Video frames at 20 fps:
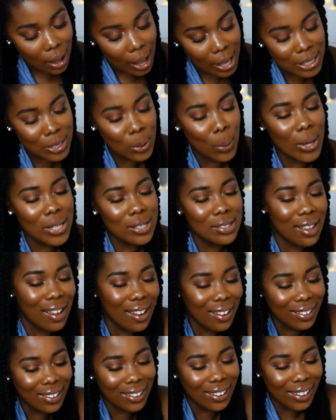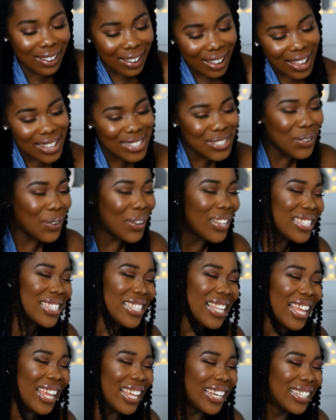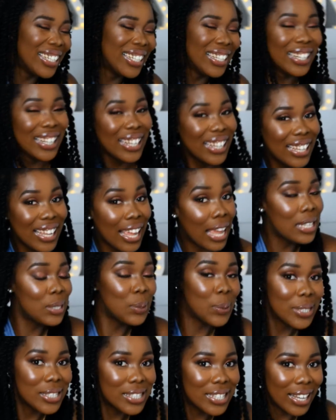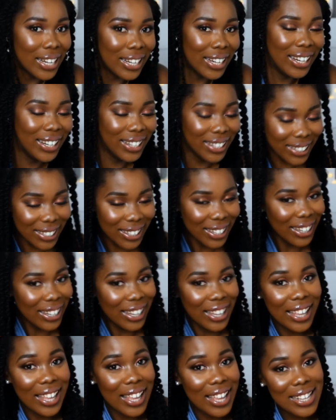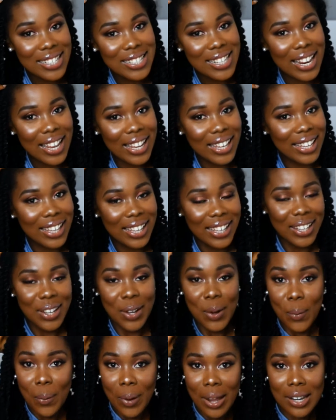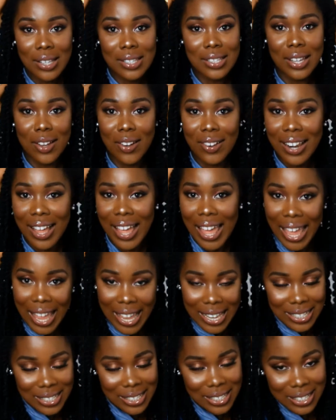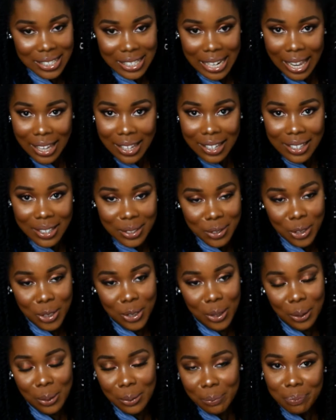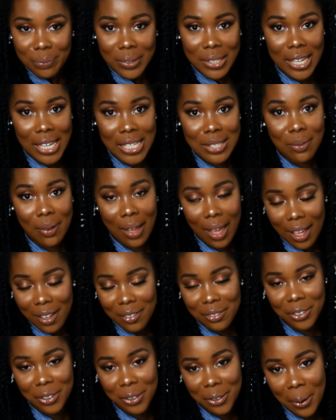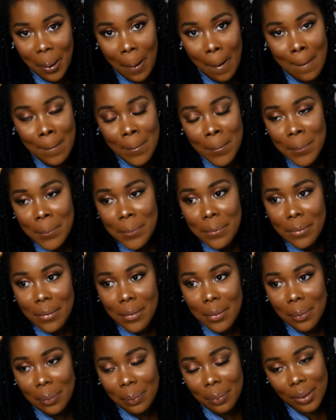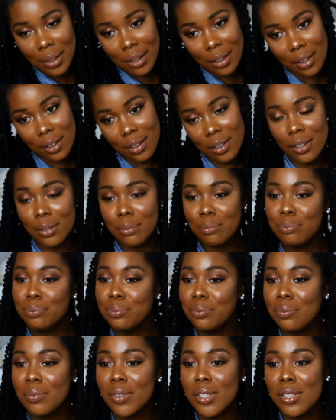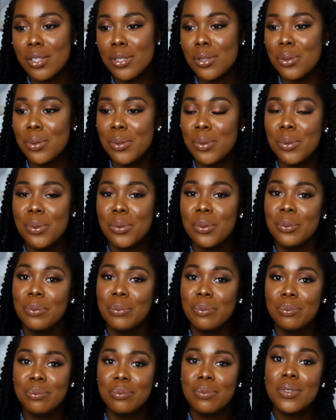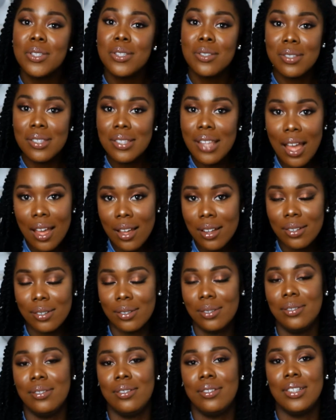and twisting it's like, when is it gonna end? Like, you know, it takes forever to style.